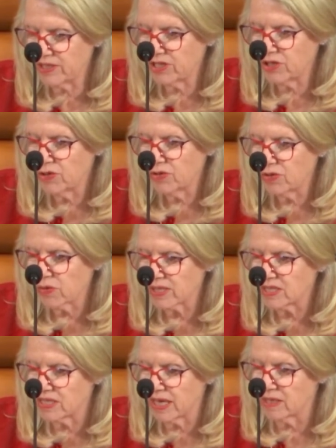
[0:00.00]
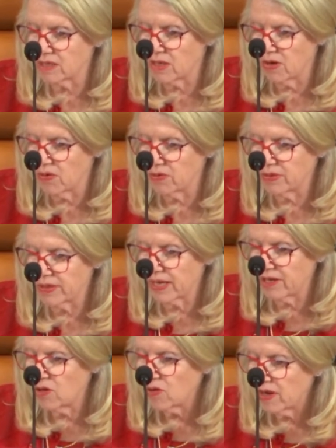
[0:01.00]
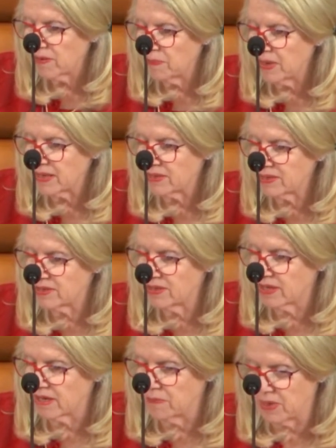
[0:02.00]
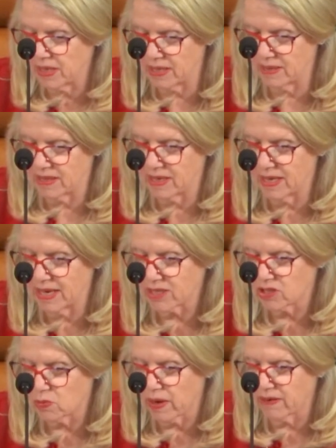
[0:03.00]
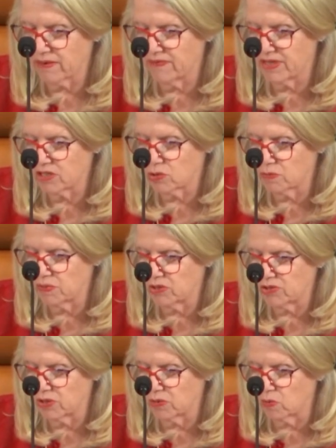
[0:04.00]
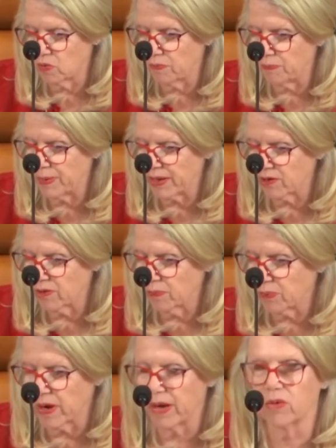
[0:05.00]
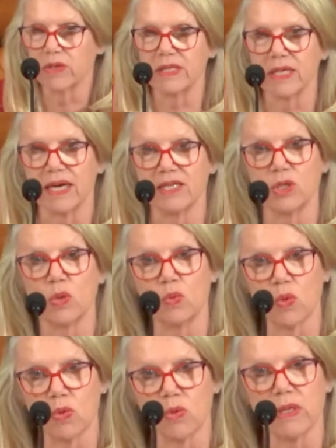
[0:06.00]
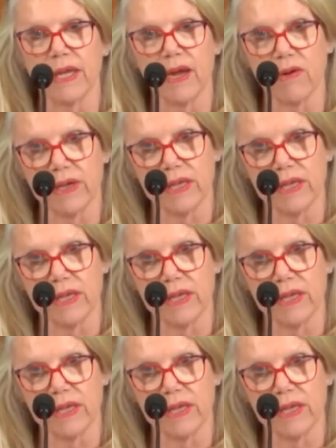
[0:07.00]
went to New York State alone. Can you commit to the committee that the next round of distribution will better prioritize rural